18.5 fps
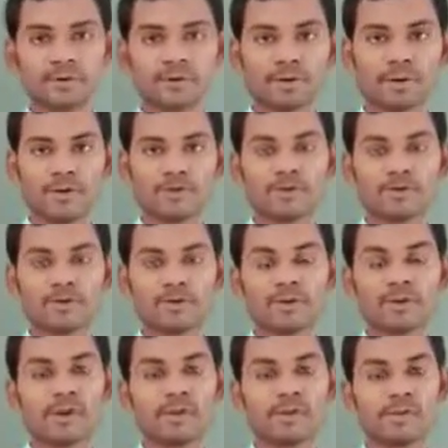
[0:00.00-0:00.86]
Okay.
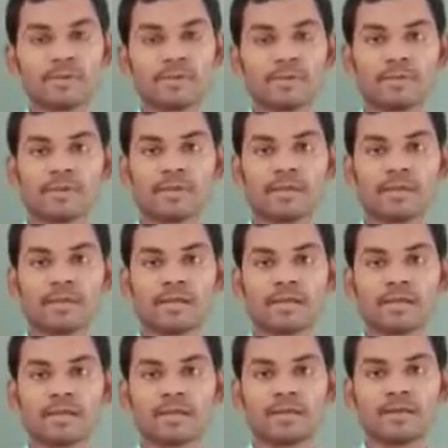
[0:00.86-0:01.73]

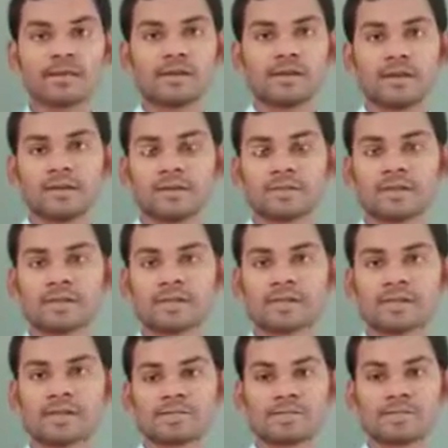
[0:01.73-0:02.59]
Similarly,
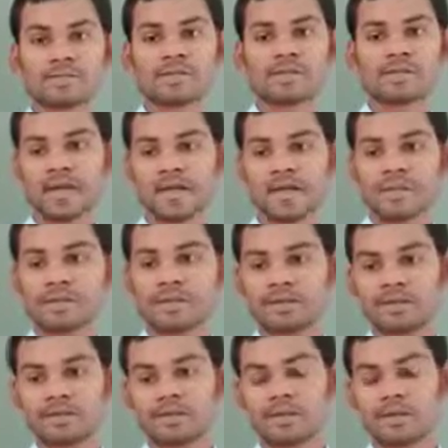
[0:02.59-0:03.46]
just suppose
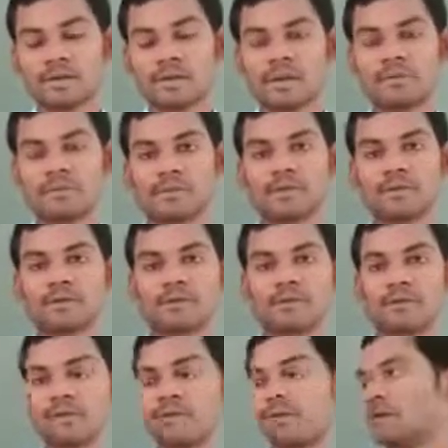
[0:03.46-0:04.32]
that
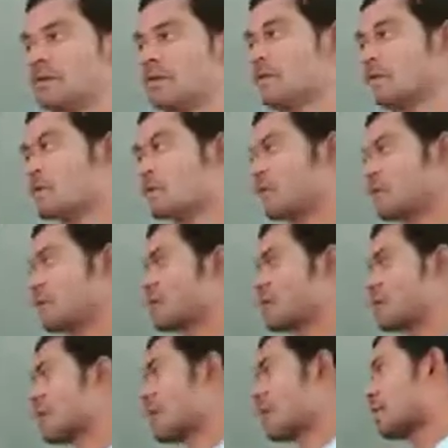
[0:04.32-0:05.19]
we
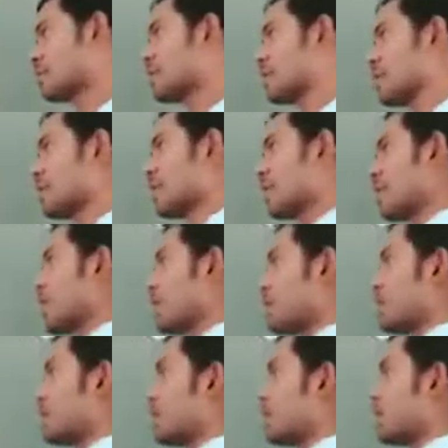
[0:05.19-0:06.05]
have
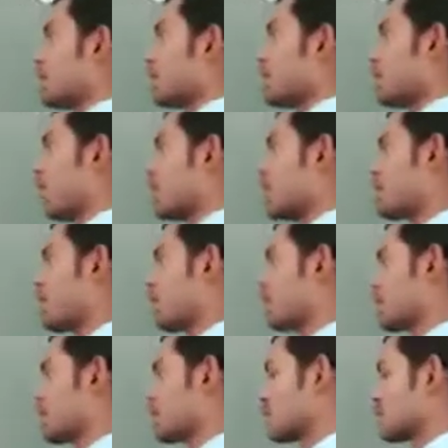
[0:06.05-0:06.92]
a plain
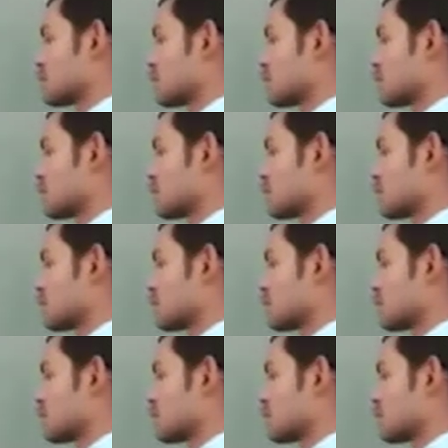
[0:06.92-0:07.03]
paper